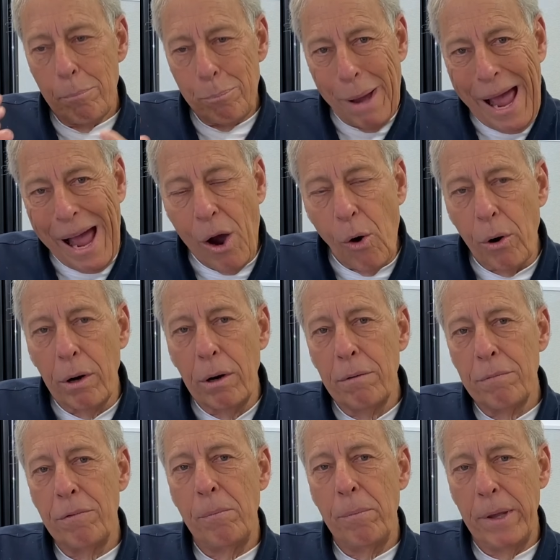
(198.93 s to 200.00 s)
power
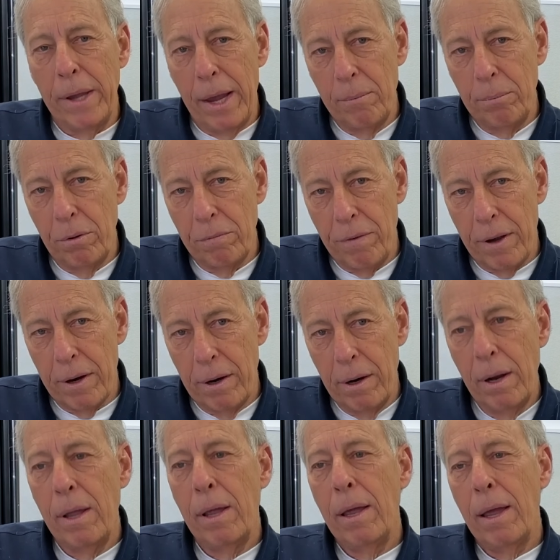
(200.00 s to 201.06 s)
from the amplifier
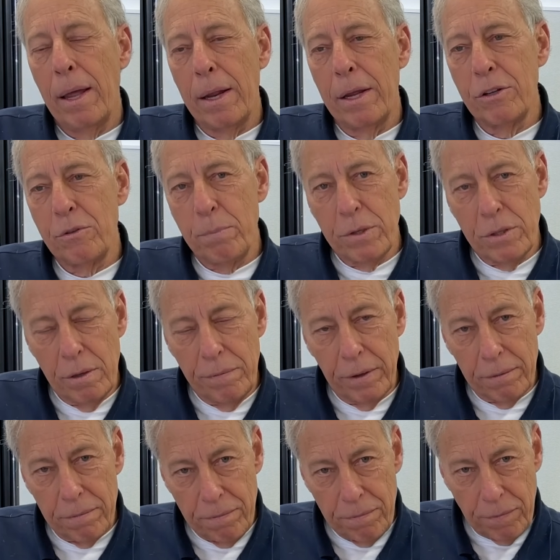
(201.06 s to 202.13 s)
at a
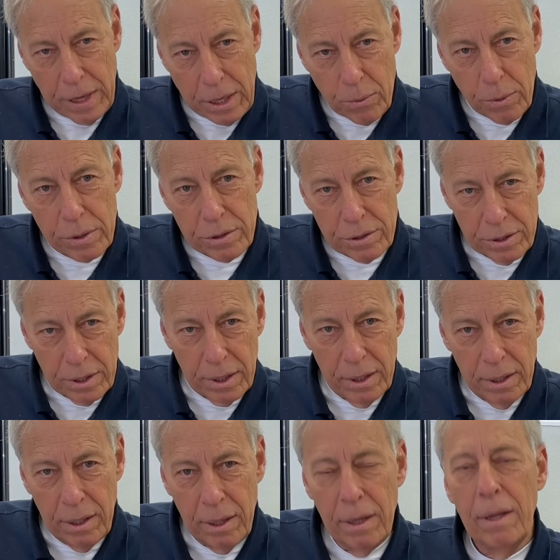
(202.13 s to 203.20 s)
specific
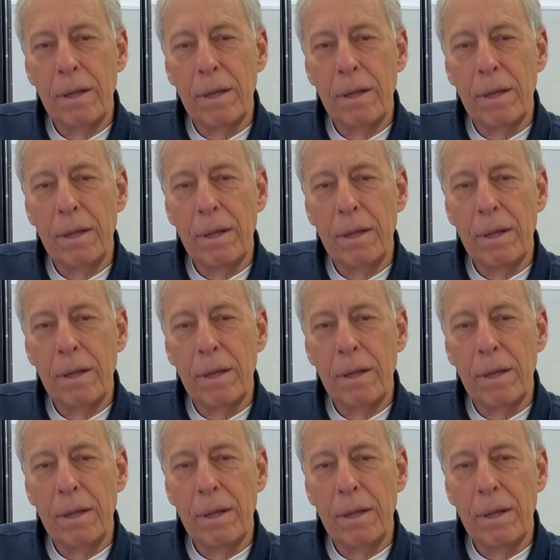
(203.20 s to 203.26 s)
frequency,